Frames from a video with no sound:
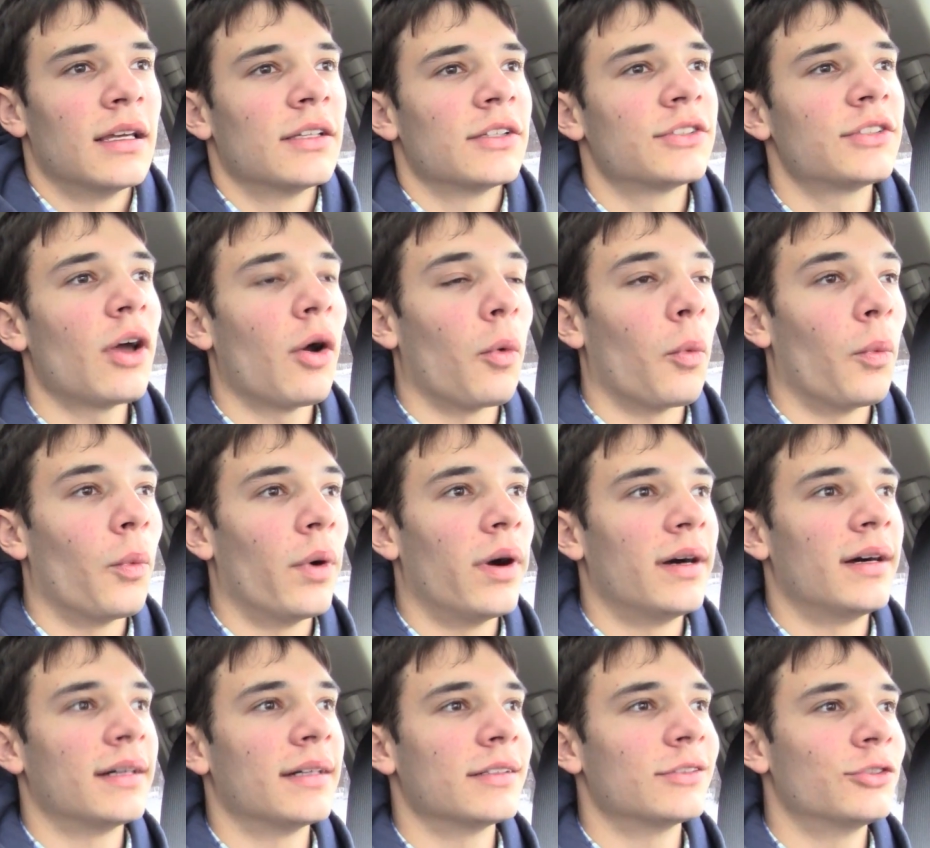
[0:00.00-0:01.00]
So,
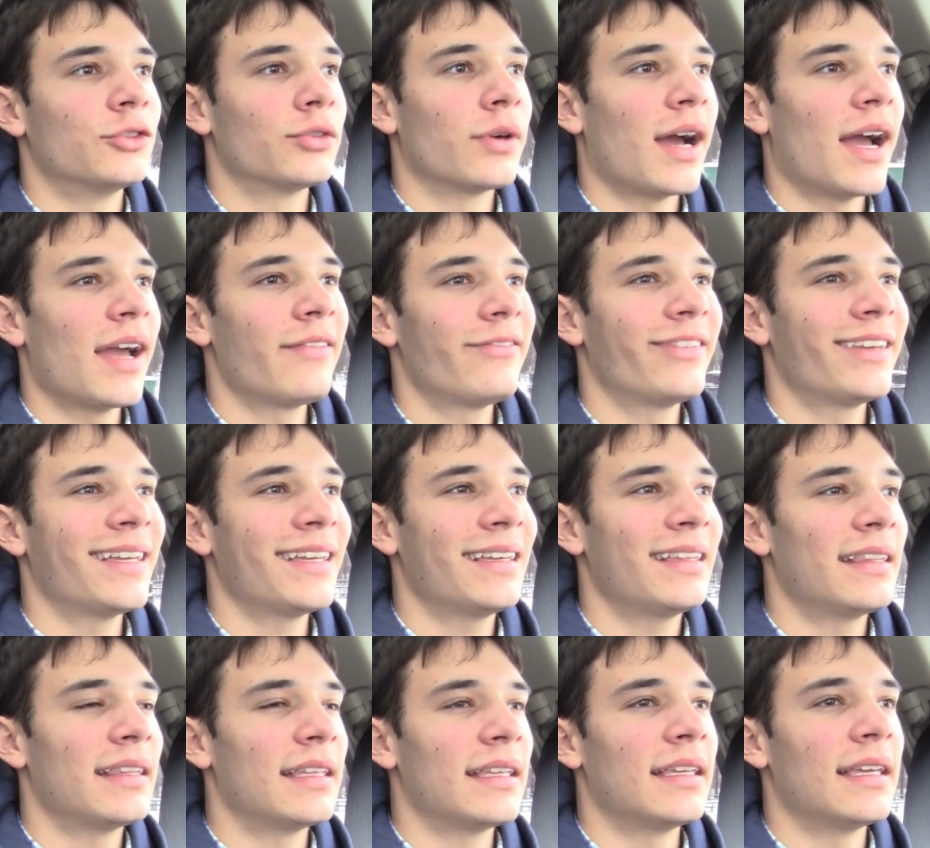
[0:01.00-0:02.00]

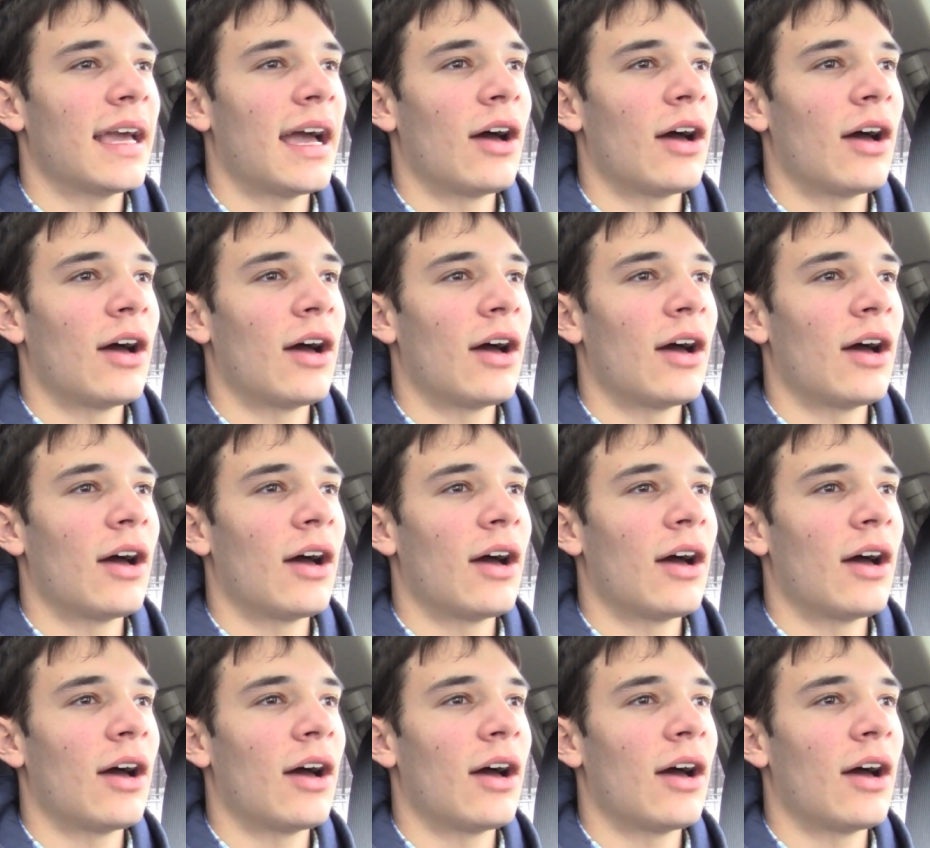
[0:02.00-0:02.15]
driving the